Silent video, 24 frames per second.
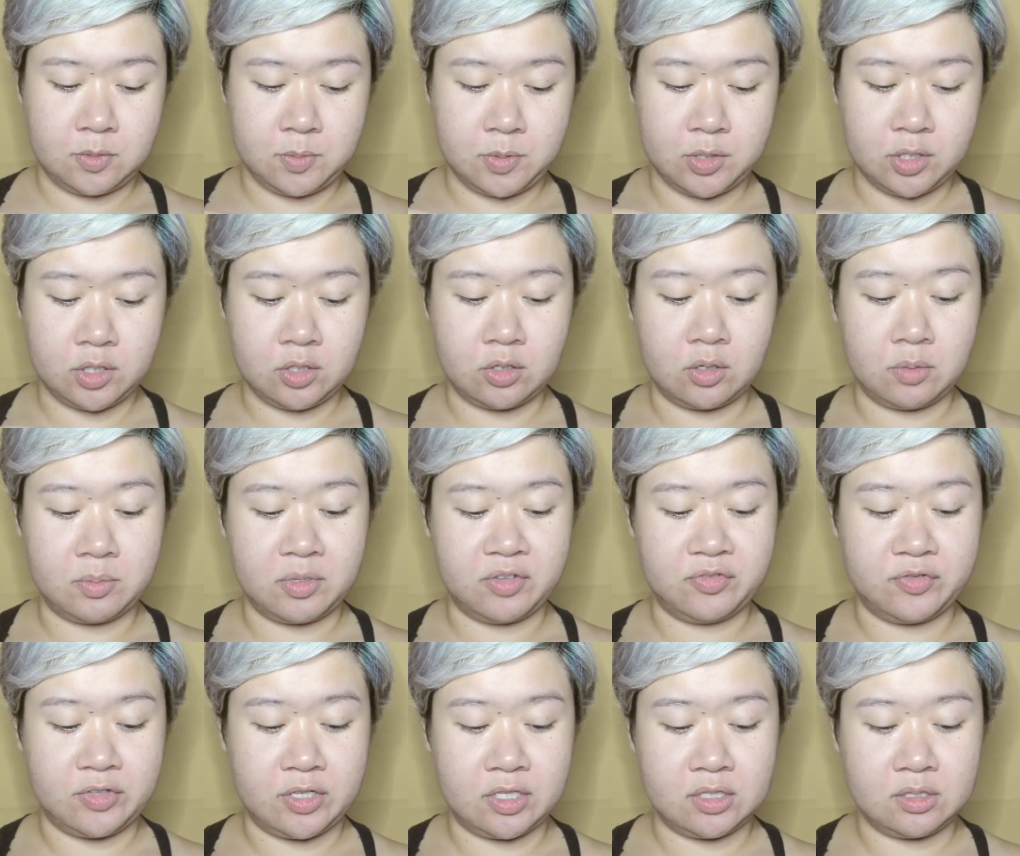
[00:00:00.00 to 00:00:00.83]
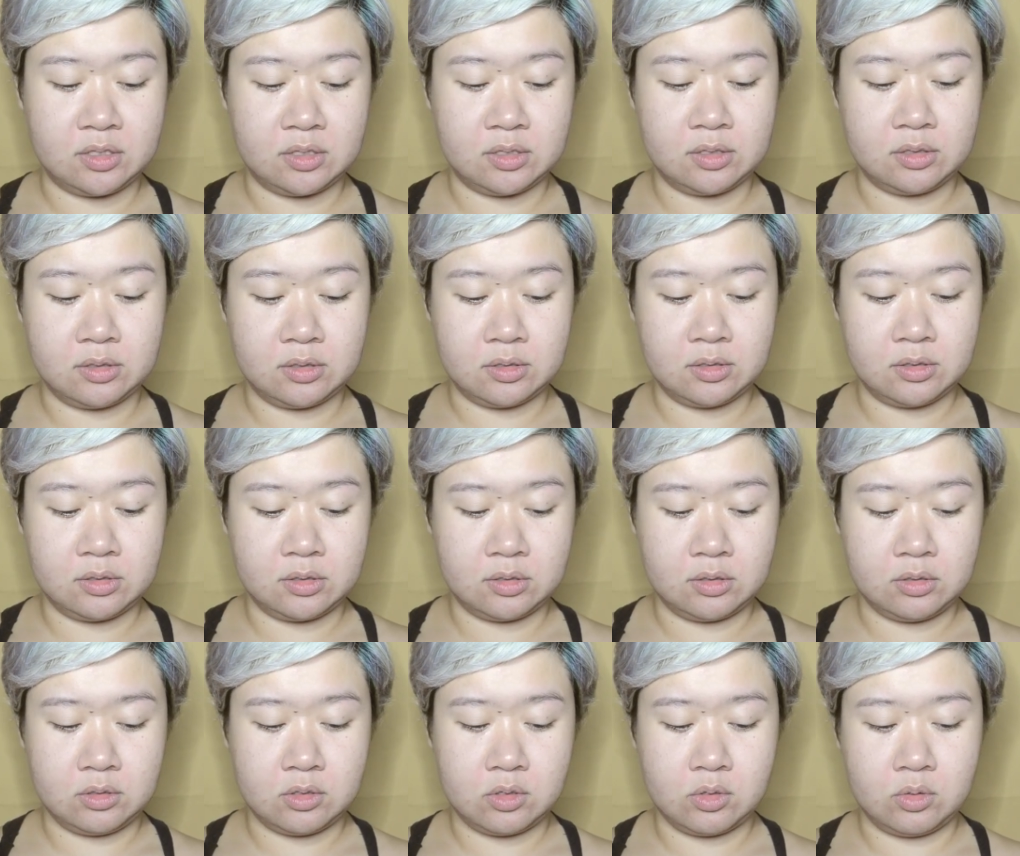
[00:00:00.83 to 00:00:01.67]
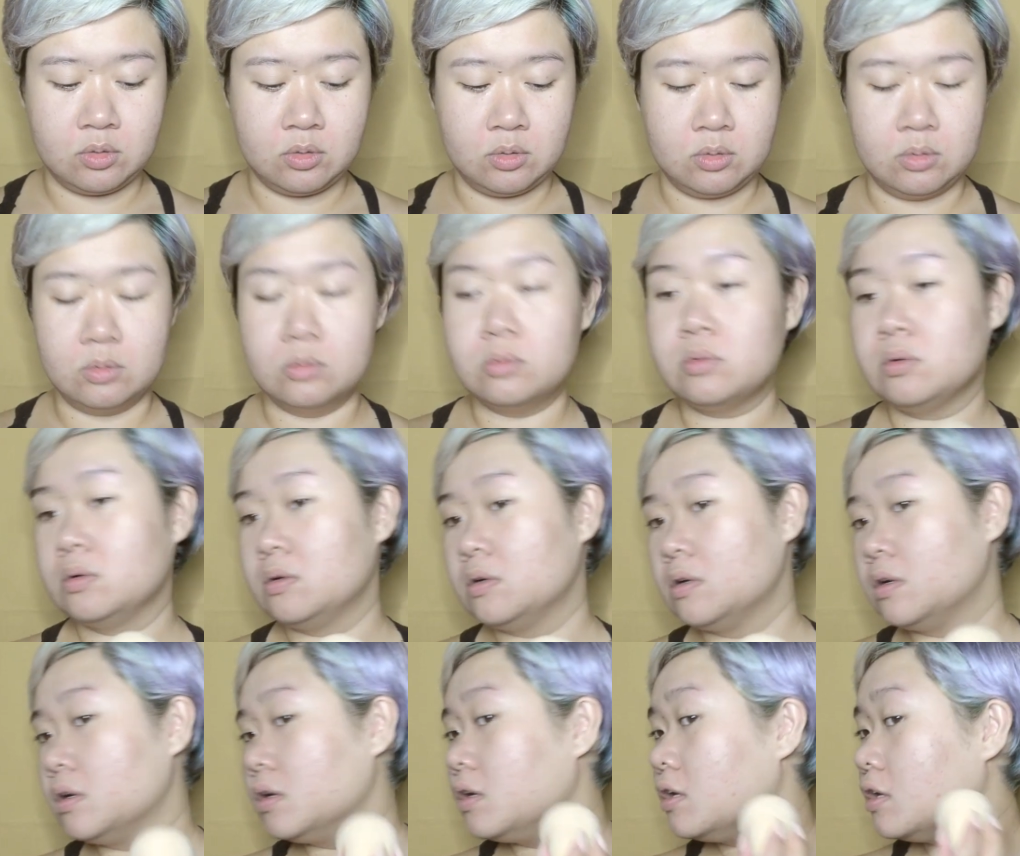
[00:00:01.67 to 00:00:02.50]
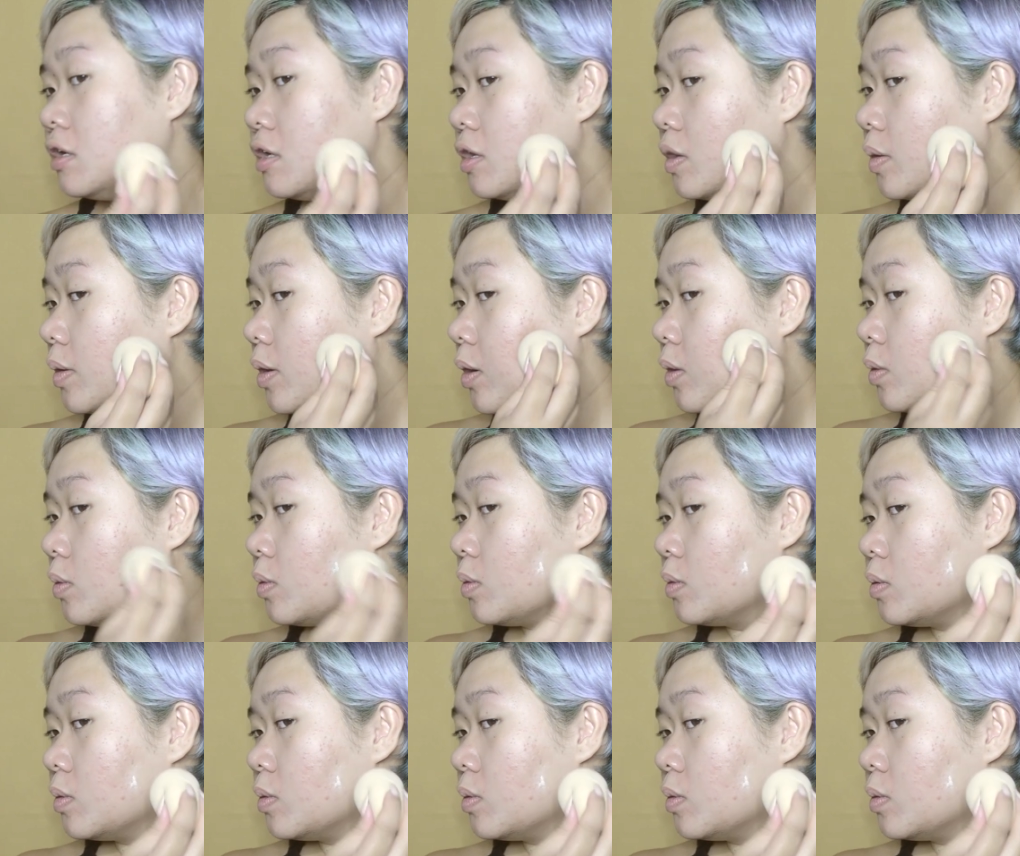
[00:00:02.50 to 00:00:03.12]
put it on my face. So there we go.